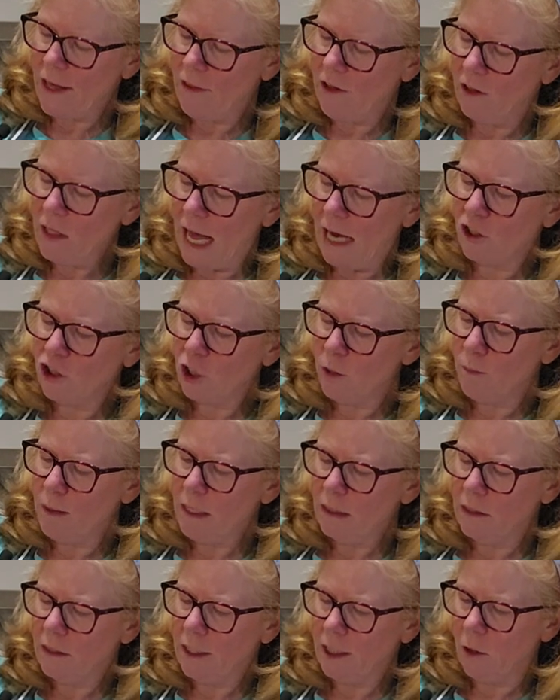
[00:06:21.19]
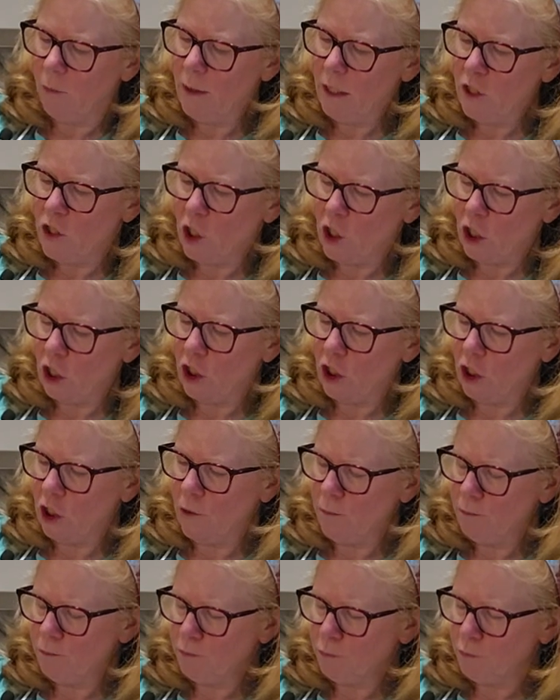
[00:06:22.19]
They'll actually be a little bit
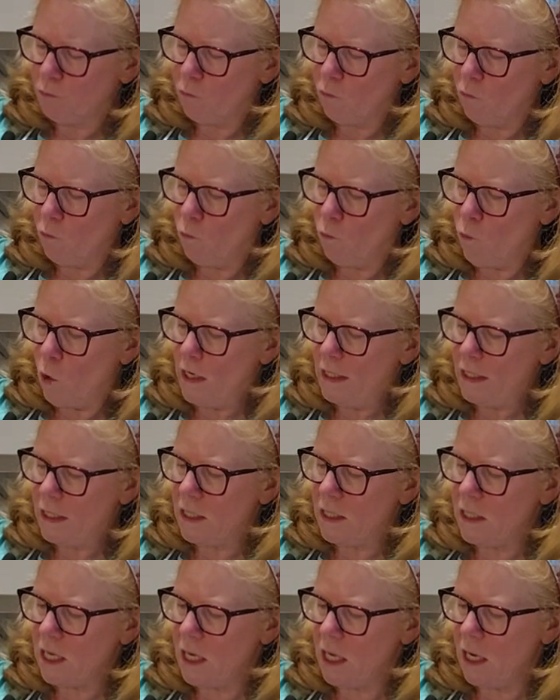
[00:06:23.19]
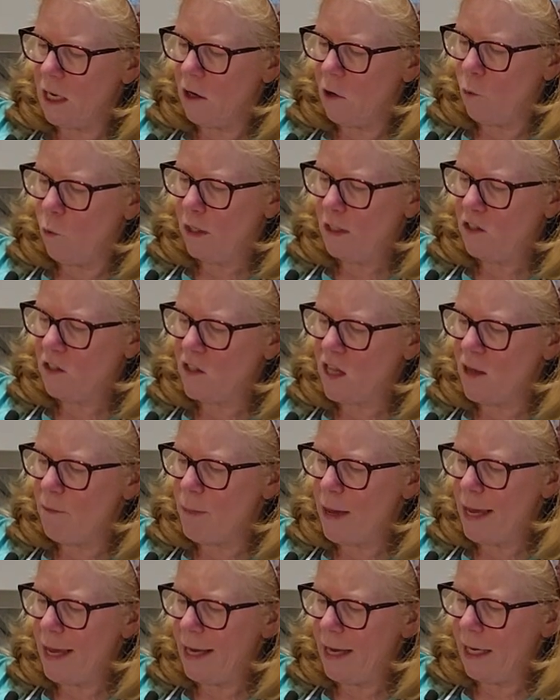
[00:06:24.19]
darker once they
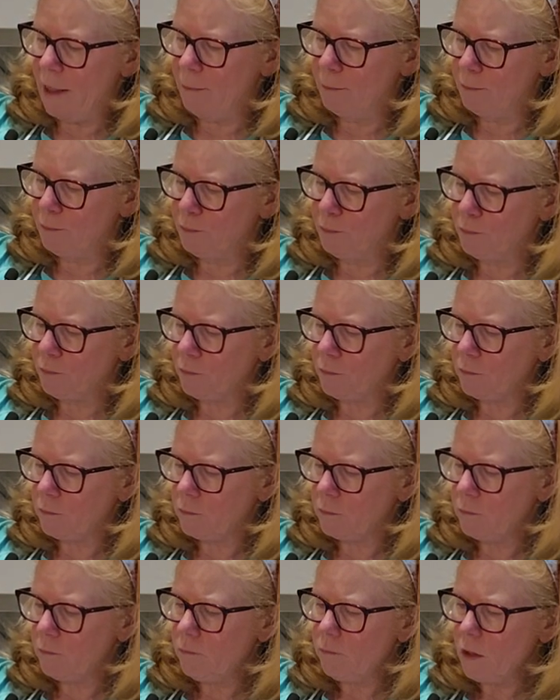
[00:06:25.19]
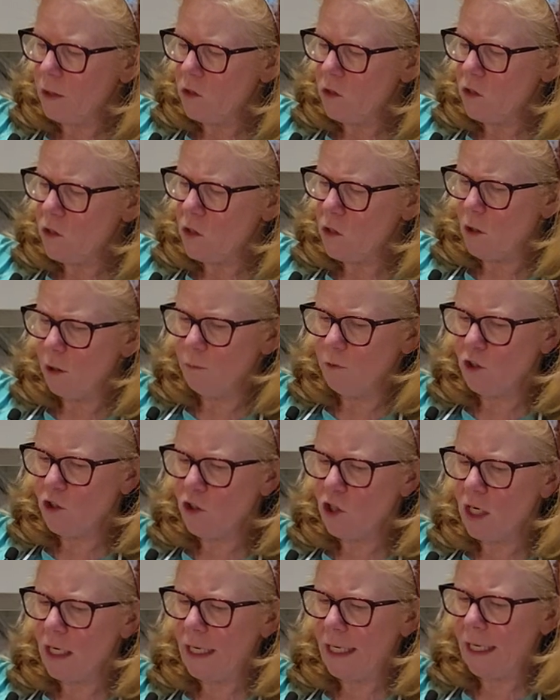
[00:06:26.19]
bake up. So I'm just
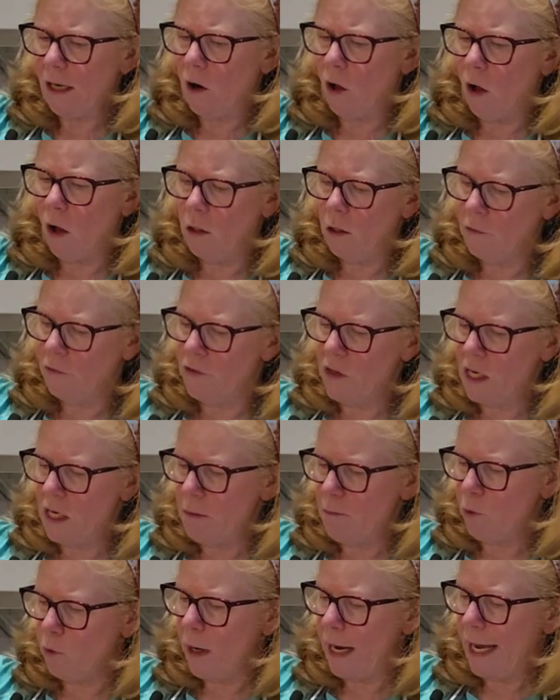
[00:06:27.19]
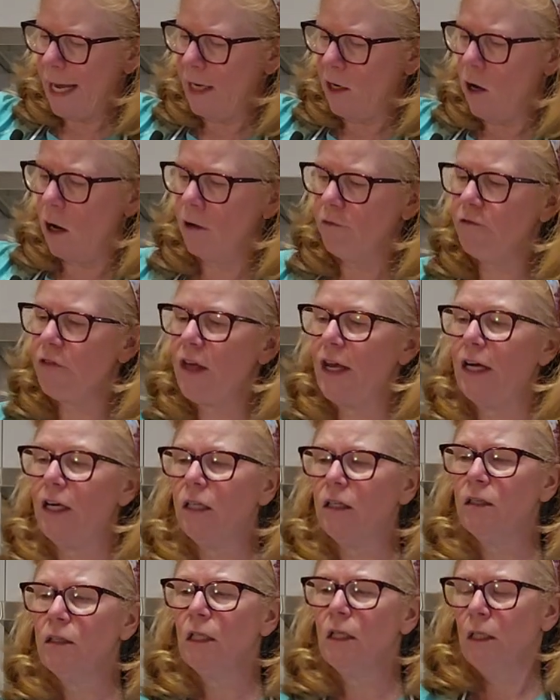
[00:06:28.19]
trying to get all of the meringue off
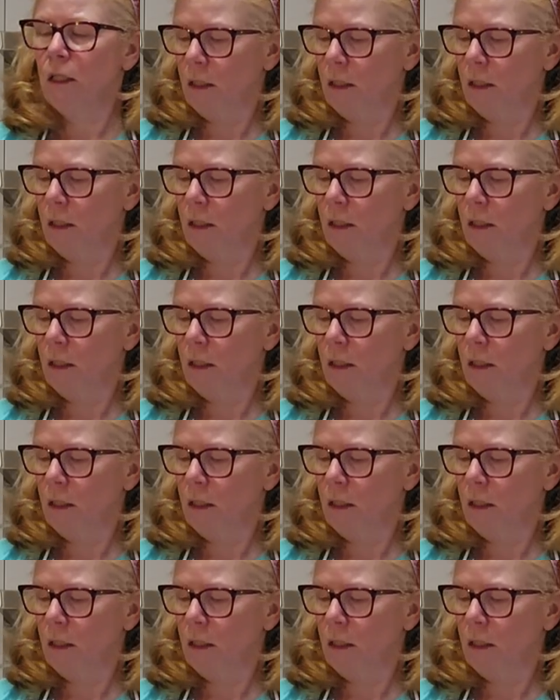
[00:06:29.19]
there.